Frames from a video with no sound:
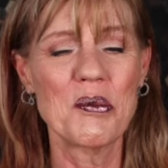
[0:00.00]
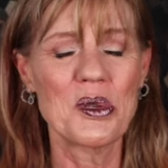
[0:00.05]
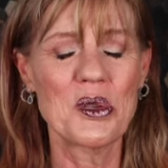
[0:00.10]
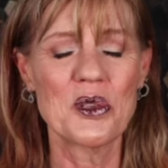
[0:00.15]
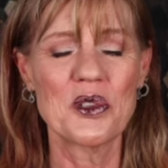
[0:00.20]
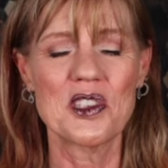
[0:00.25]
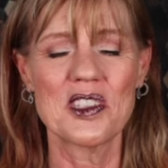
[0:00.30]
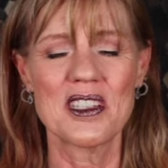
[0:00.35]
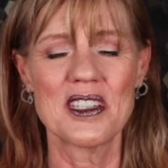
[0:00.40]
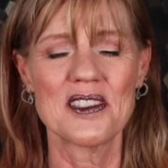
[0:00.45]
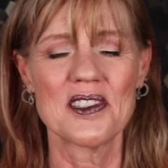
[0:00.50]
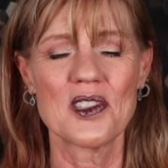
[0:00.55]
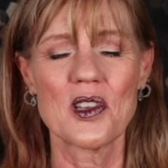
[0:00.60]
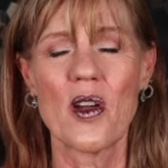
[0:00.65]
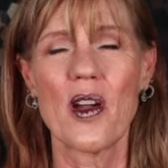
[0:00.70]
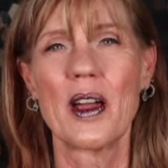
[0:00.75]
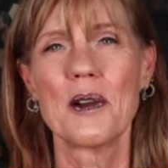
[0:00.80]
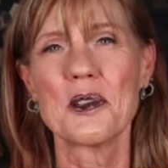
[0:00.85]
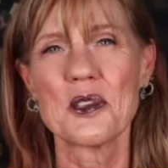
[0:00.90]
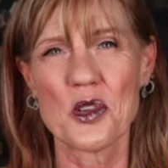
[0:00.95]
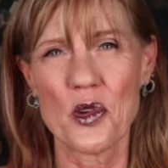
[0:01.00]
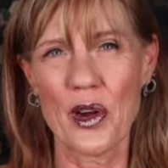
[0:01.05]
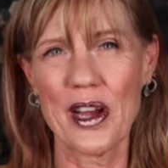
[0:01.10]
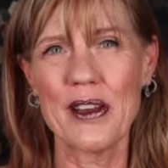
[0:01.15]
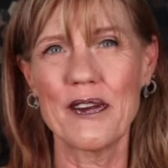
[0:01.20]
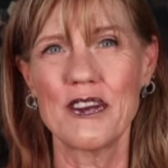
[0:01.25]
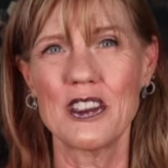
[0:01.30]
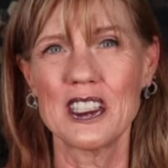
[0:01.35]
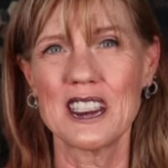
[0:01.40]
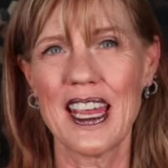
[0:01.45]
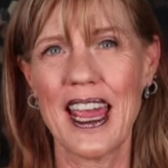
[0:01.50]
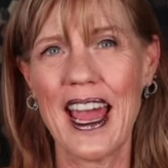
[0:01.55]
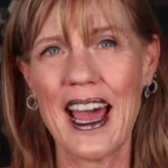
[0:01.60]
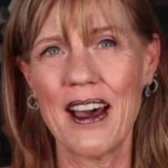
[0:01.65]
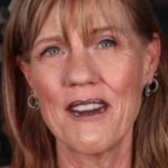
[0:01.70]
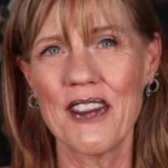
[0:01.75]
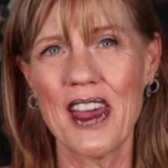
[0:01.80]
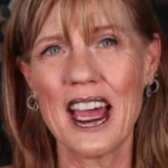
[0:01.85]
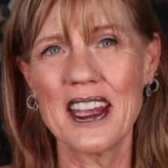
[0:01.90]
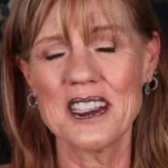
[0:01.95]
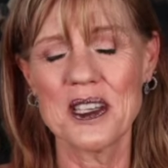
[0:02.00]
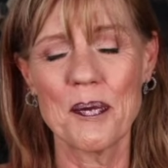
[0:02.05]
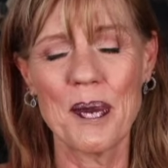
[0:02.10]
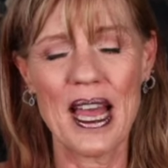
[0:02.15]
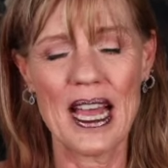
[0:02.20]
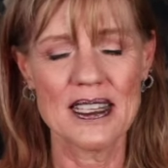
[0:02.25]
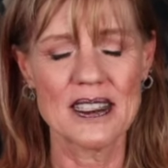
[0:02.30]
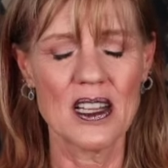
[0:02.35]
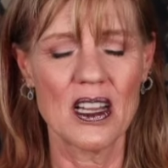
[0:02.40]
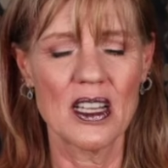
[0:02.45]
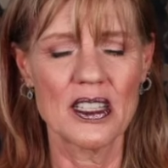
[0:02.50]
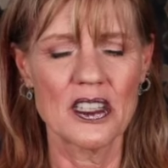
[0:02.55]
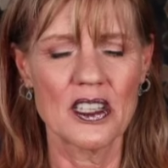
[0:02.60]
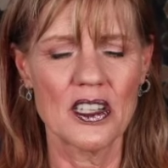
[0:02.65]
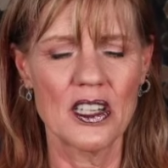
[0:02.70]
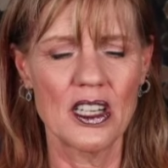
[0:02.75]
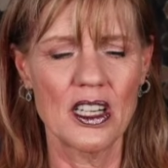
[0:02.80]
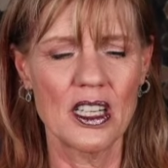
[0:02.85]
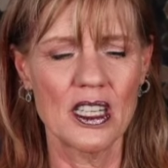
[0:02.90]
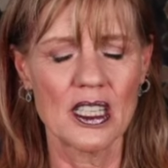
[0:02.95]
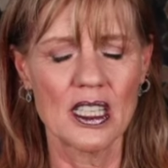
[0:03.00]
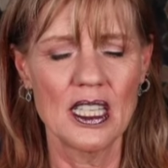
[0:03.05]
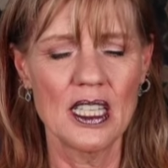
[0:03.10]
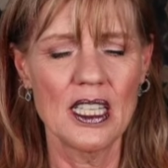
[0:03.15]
boost, and so I was grateful to have that to pass on to her.